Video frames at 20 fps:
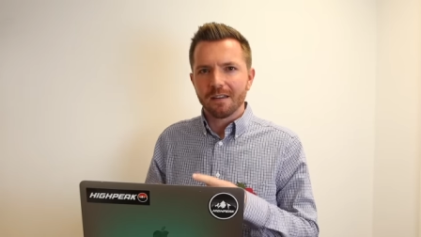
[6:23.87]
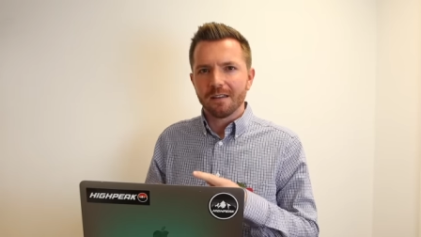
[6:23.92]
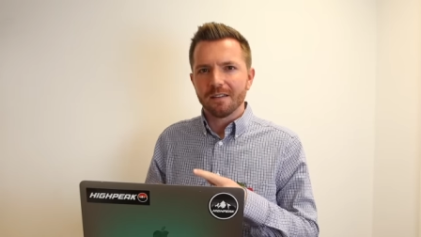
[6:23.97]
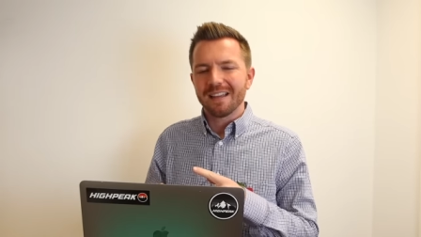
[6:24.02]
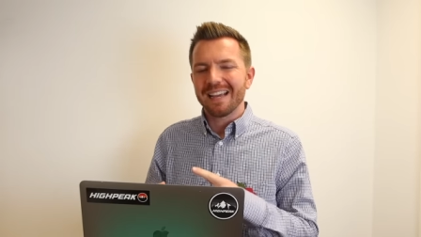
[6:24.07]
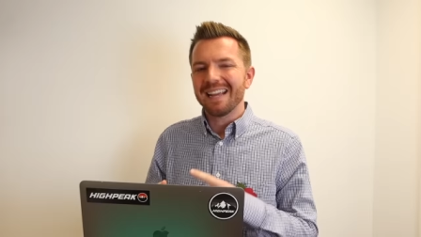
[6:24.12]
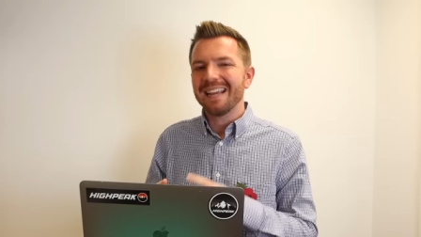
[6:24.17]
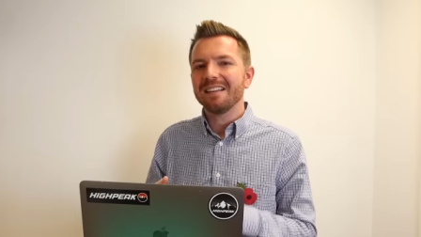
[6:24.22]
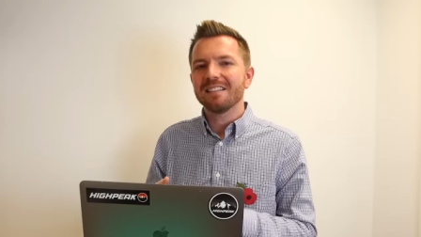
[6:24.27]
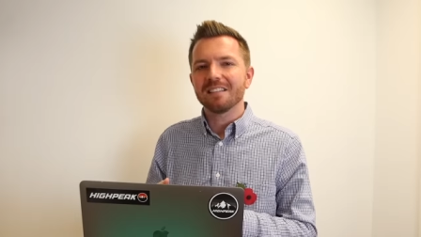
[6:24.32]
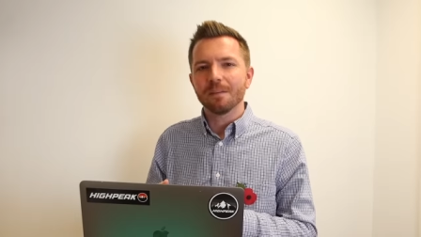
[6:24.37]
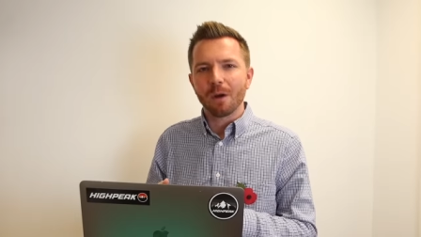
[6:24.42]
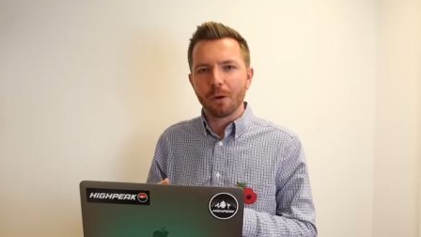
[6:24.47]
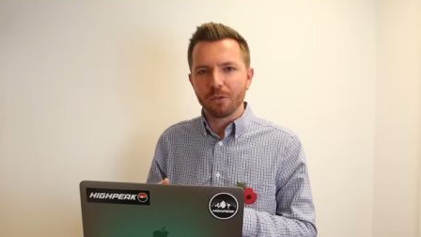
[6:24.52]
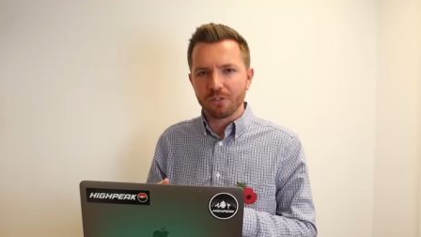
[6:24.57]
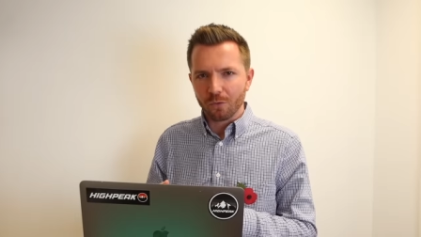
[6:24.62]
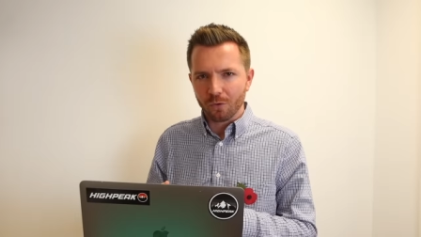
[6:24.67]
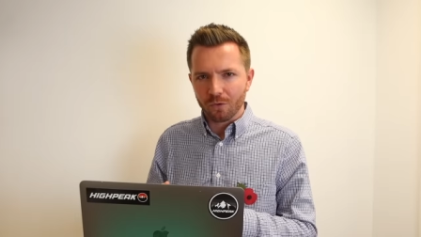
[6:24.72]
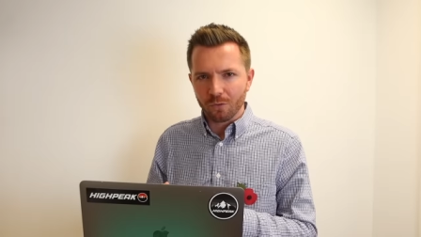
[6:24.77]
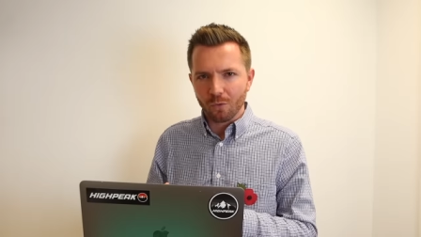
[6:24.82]
the heater
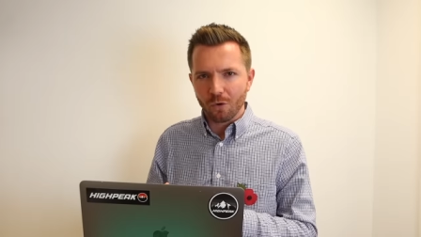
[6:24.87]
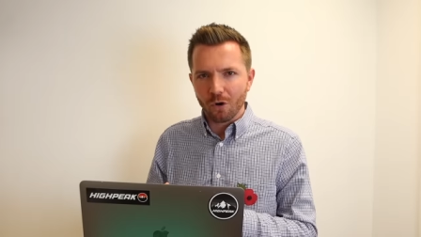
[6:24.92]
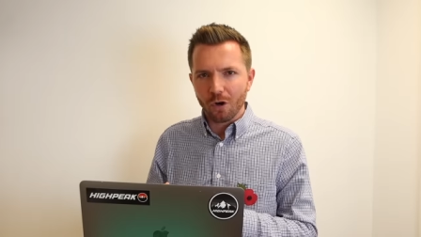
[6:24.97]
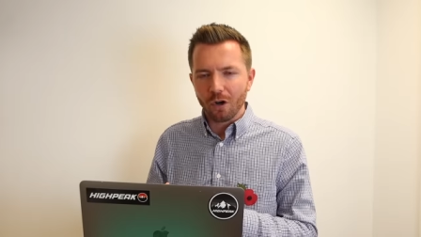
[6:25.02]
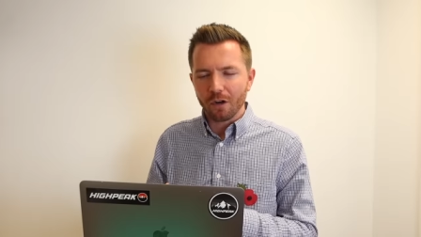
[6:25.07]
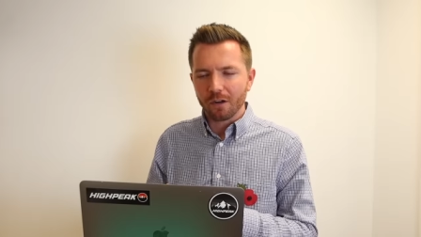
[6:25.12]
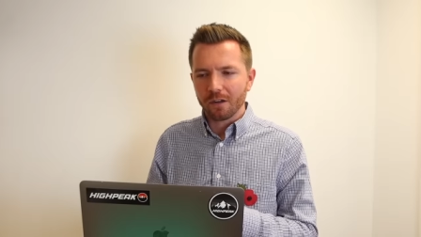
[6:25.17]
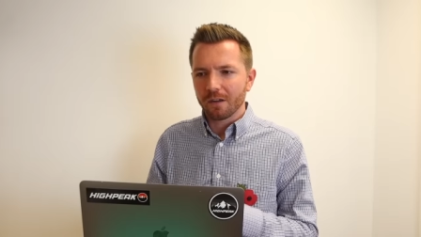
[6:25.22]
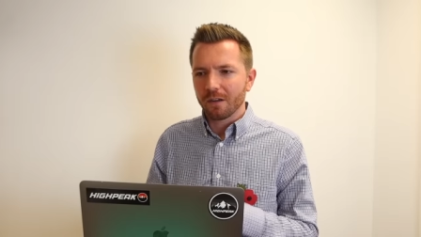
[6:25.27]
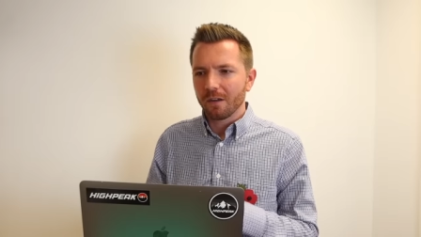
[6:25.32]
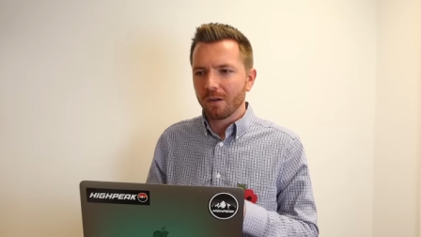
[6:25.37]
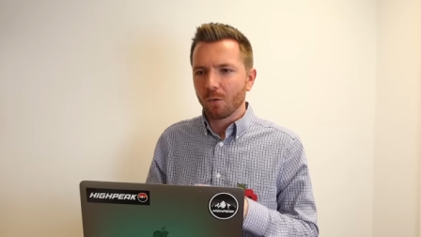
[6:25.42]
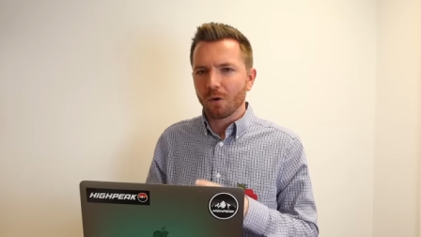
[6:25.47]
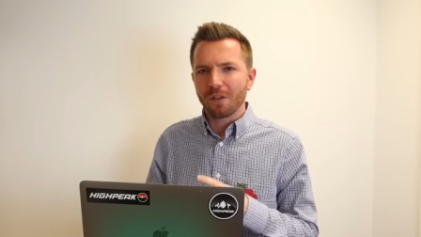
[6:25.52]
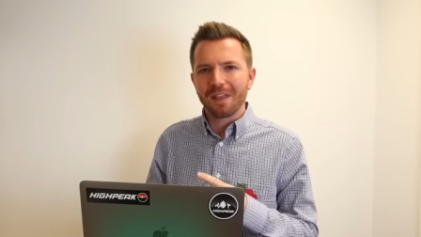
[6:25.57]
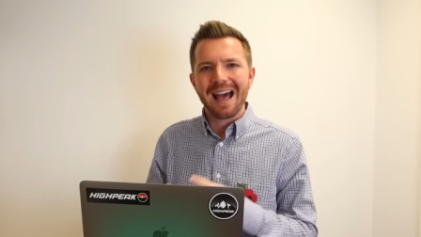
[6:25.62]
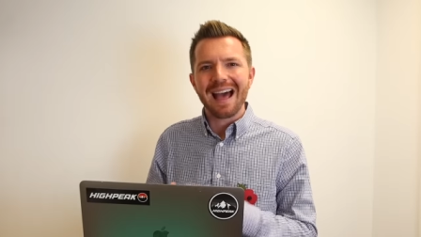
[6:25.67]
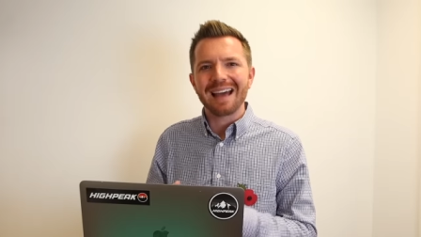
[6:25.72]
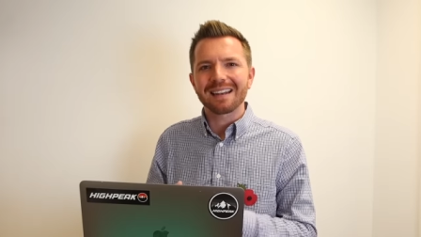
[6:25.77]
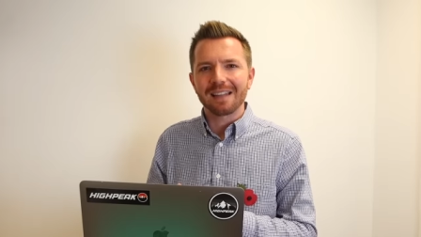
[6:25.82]
motor wouldn't work, one
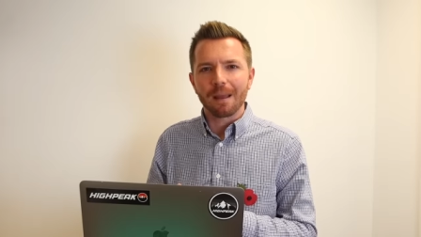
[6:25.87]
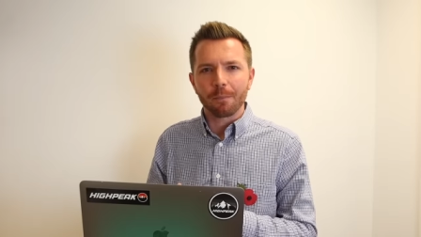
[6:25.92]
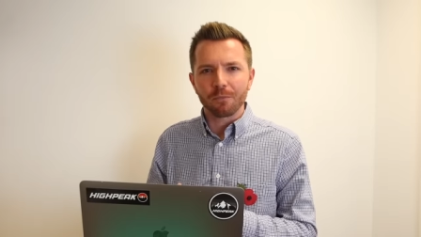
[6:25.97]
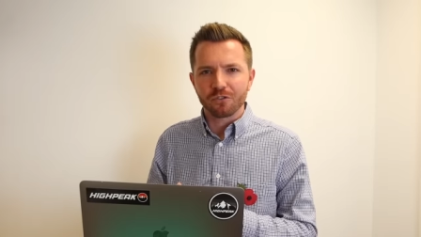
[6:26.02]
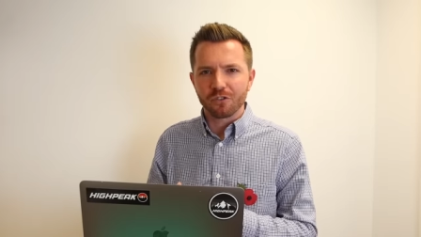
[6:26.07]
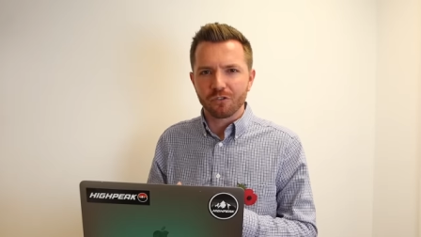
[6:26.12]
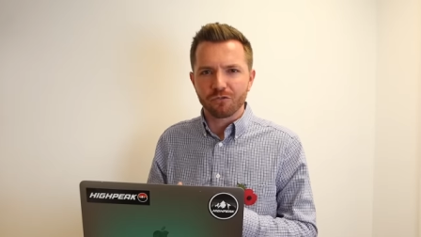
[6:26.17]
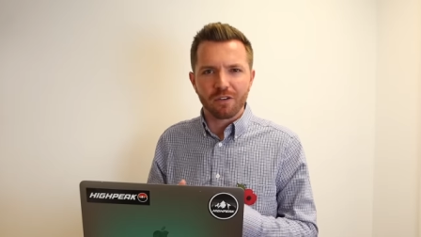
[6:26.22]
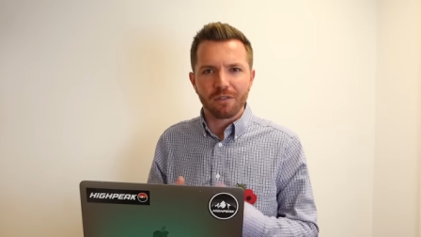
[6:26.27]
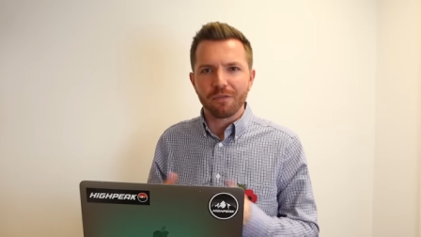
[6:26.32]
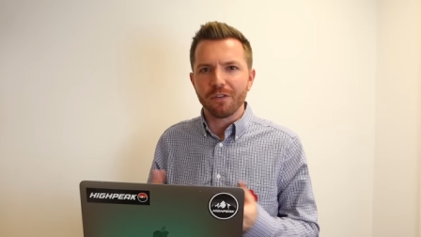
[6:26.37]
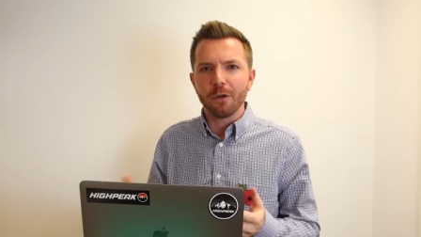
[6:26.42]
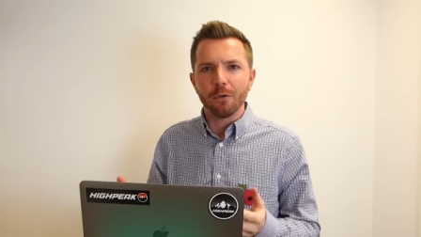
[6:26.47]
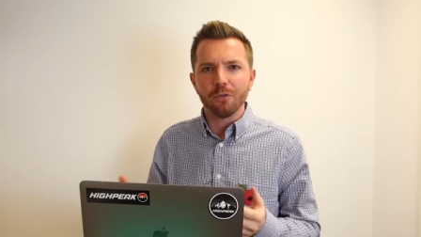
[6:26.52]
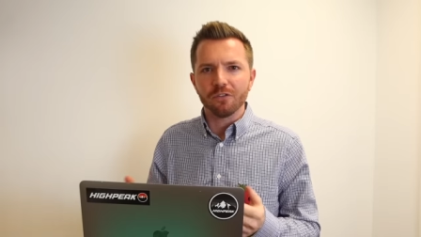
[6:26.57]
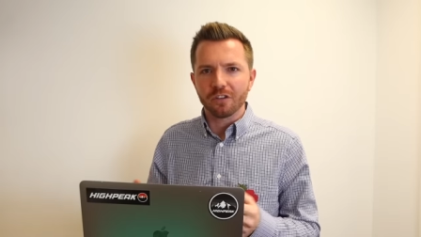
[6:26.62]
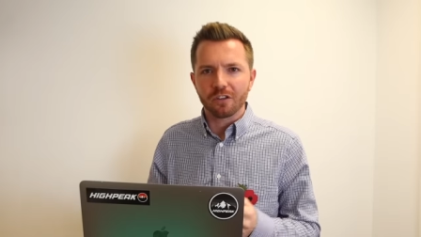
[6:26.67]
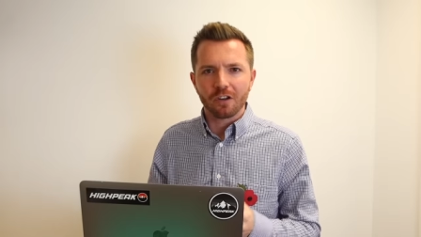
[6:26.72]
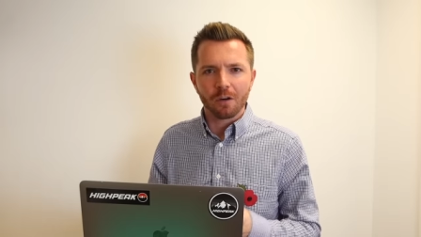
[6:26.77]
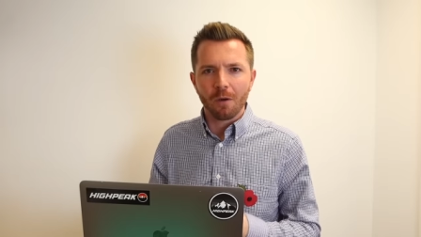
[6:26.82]
of the headlamps just
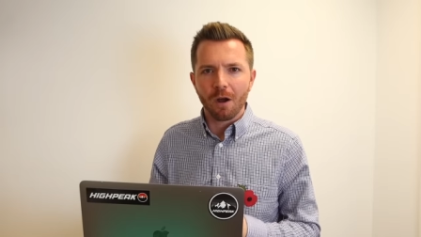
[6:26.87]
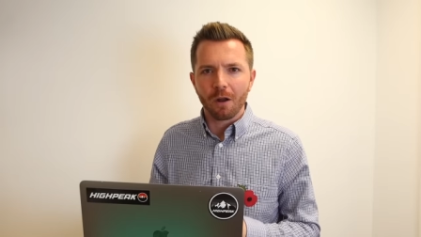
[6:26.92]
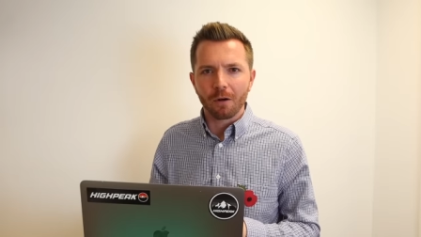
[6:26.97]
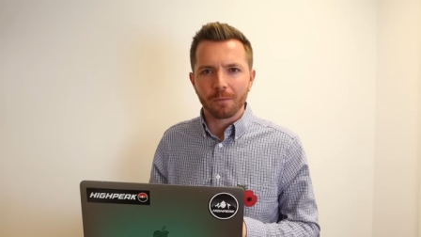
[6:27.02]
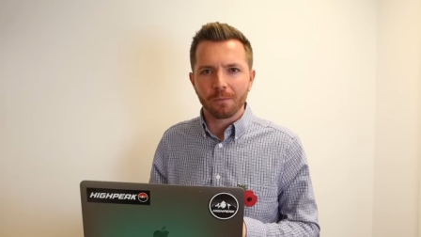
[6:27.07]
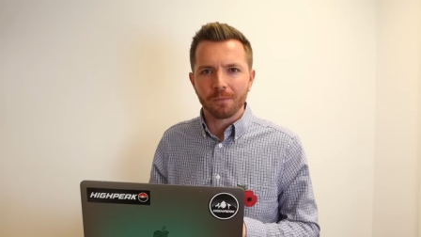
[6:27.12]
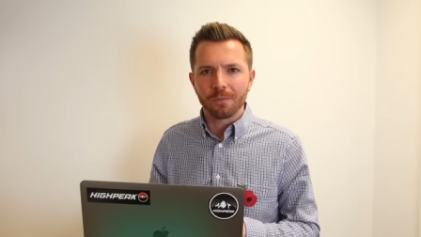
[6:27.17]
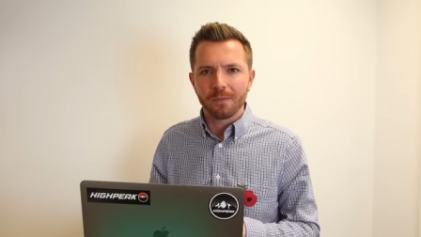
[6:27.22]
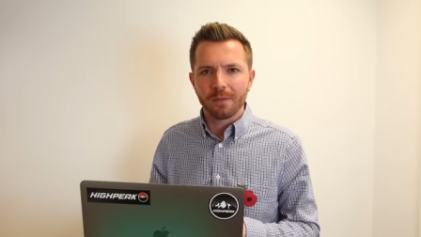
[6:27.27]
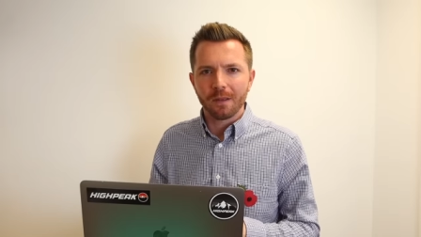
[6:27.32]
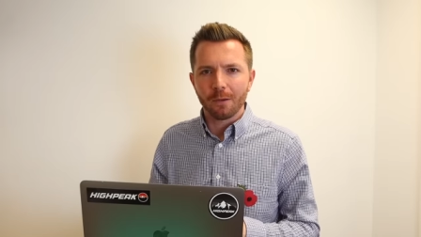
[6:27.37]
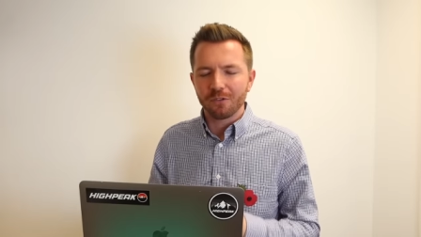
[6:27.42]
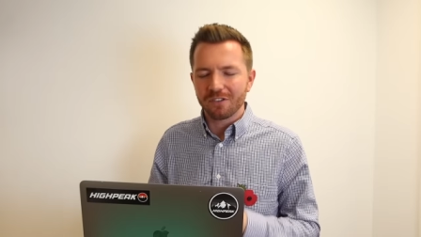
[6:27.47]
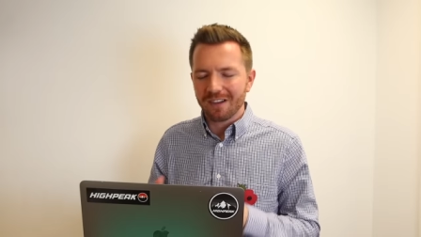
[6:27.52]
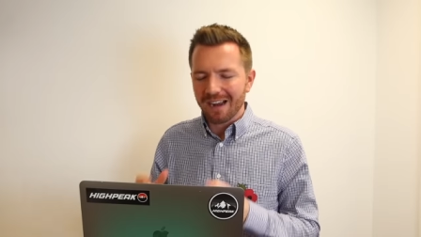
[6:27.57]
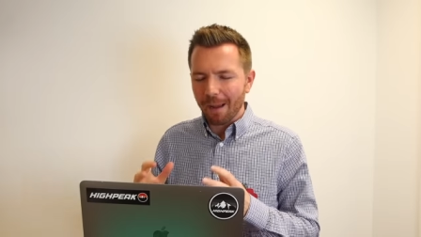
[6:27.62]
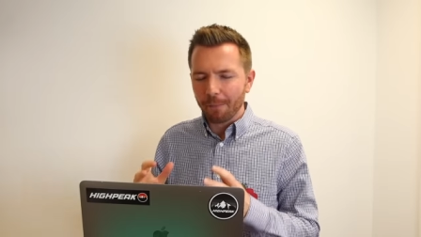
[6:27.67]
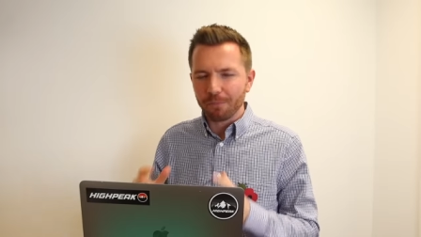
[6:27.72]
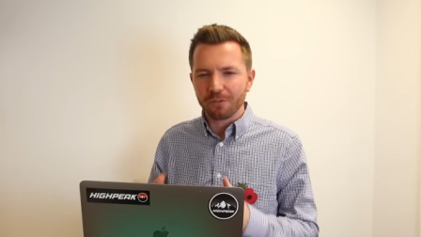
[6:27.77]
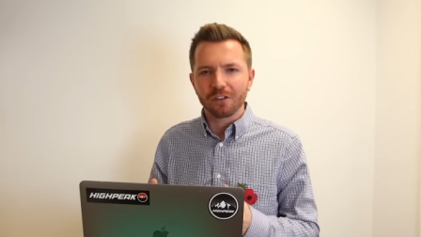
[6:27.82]
refused to come on. It was
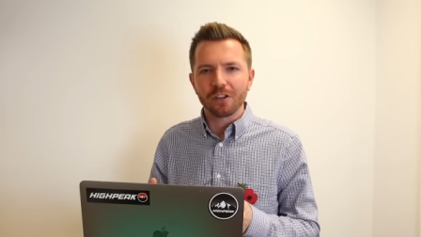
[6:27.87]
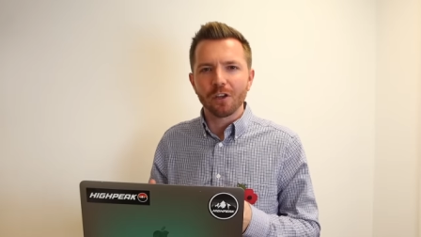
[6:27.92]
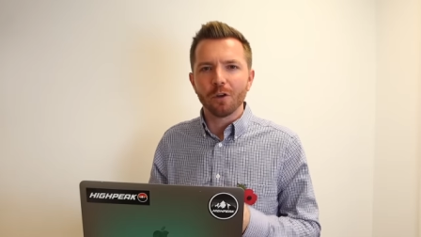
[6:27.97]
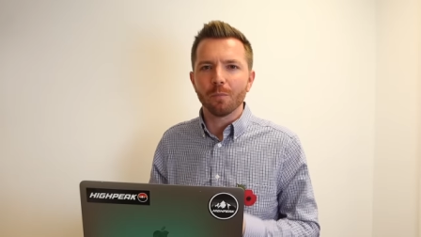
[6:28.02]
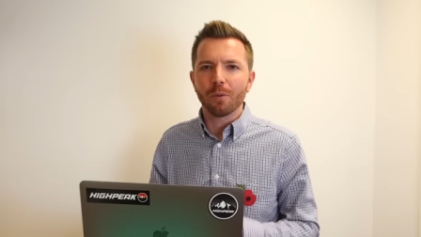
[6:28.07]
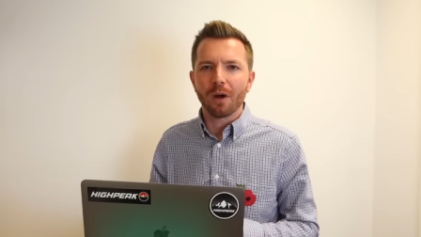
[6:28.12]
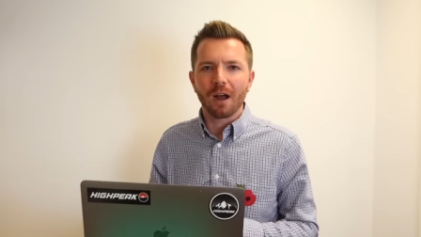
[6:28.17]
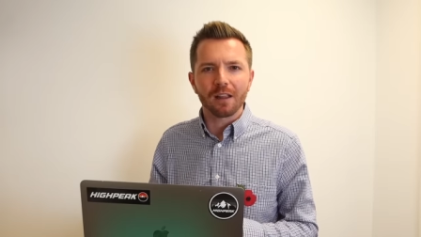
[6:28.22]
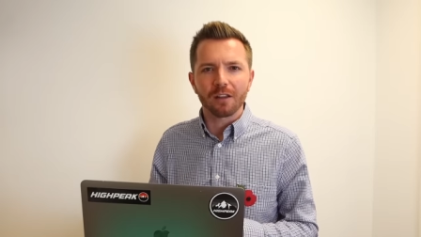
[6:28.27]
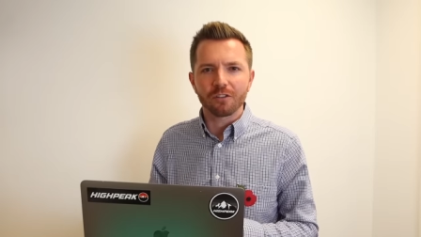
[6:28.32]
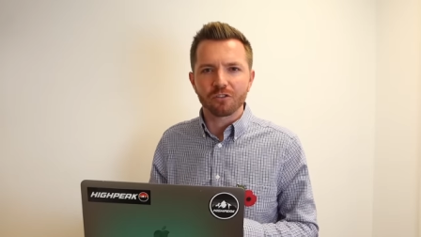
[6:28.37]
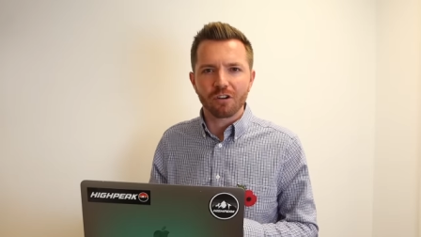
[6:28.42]
an absolute pile of